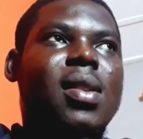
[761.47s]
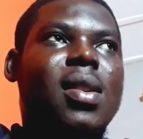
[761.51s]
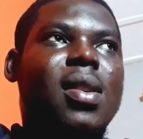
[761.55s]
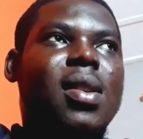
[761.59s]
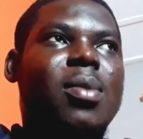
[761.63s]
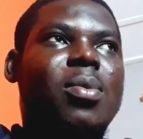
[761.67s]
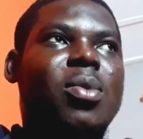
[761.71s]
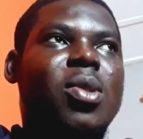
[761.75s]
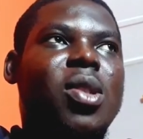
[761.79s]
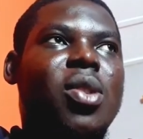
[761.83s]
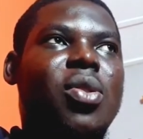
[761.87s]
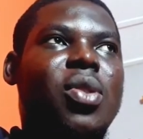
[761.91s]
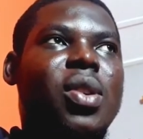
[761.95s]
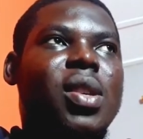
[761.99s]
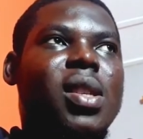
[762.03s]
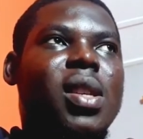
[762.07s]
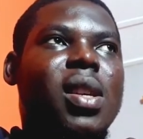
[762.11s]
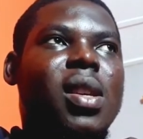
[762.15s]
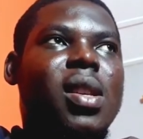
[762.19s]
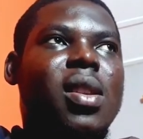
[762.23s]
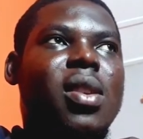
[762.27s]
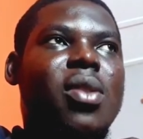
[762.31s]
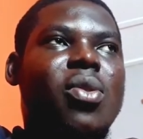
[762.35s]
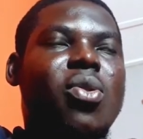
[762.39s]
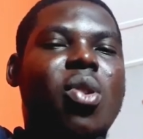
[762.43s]
She
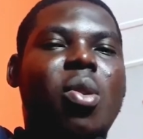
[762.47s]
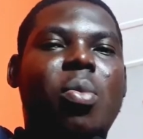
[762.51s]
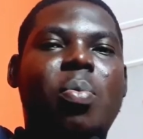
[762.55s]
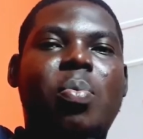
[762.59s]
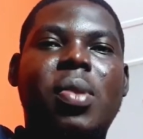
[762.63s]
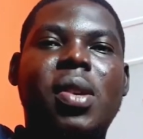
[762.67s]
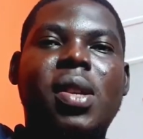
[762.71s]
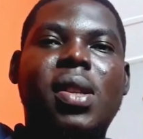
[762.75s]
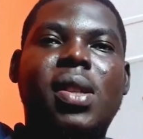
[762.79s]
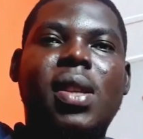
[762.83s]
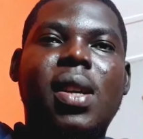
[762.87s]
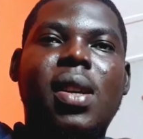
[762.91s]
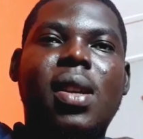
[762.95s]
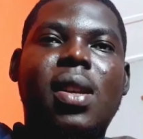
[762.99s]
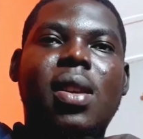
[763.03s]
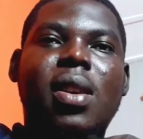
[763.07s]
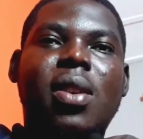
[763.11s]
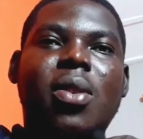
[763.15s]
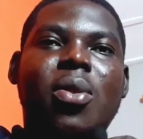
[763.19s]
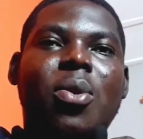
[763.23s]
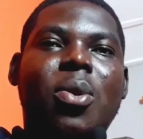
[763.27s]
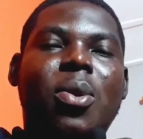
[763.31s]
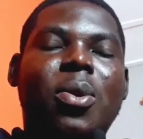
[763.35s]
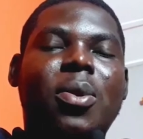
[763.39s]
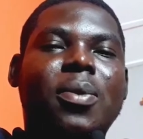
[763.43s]
recently completed
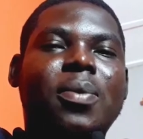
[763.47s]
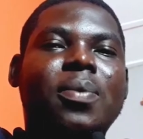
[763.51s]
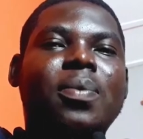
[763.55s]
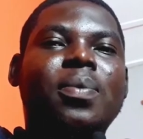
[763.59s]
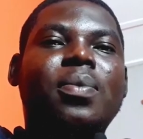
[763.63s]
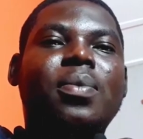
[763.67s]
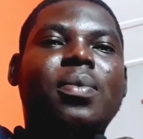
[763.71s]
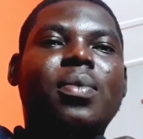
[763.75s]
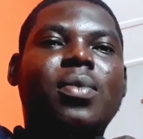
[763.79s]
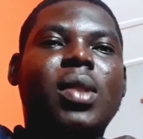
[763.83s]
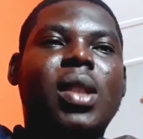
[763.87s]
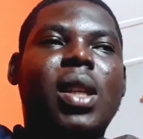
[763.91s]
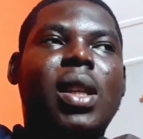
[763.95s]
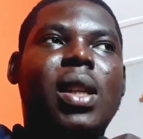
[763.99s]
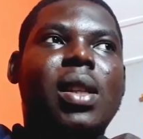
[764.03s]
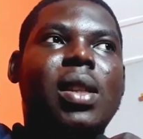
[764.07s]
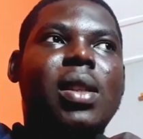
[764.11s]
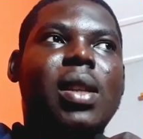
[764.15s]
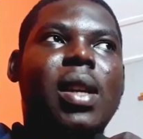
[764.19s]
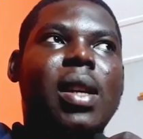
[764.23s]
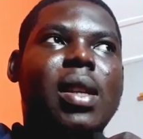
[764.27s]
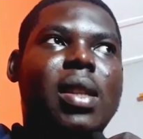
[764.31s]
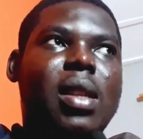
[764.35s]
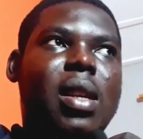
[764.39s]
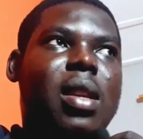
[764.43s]
Legon, and
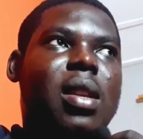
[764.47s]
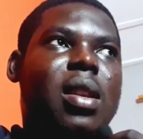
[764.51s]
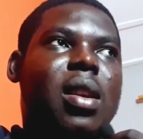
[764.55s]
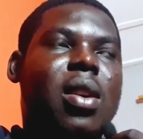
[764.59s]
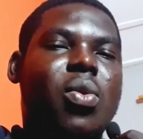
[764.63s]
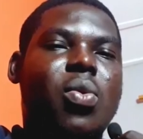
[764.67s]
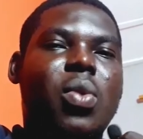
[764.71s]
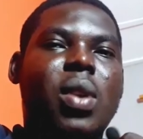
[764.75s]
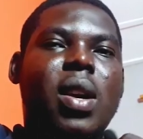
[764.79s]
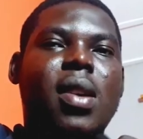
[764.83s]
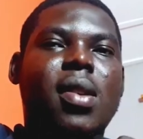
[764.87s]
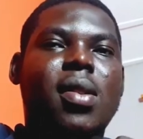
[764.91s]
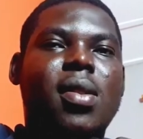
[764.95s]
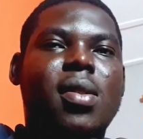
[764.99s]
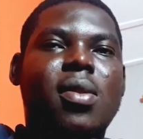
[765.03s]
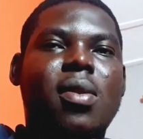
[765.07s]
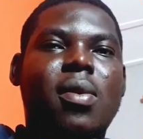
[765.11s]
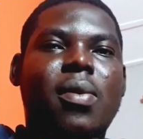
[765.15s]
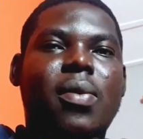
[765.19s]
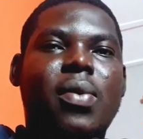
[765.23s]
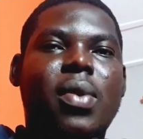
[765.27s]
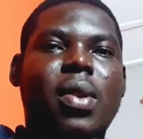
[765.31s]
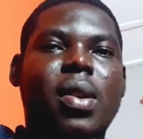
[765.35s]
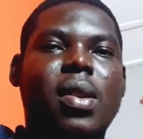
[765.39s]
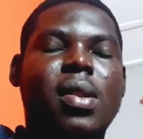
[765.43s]
as of now we are still
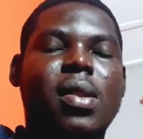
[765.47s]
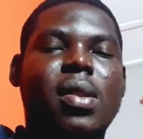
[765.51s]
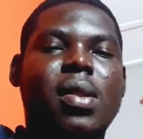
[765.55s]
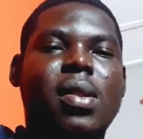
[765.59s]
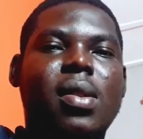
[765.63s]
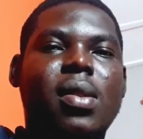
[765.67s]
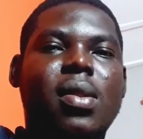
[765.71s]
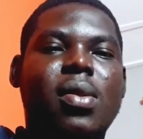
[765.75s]
friends.